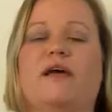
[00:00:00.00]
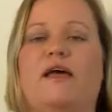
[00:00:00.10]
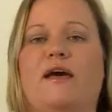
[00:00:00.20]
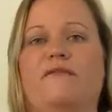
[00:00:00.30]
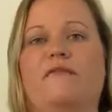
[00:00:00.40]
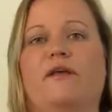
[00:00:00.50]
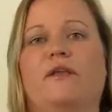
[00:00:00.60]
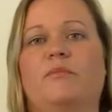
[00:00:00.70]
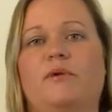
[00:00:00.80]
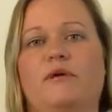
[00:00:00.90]
I have
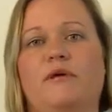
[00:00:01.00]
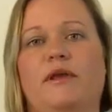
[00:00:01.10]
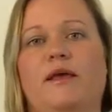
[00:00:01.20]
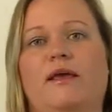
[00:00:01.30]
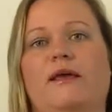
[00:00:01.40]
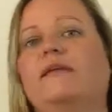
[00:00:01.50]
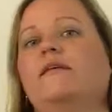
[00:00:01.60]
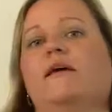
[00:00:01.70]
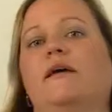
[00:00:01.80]
available. And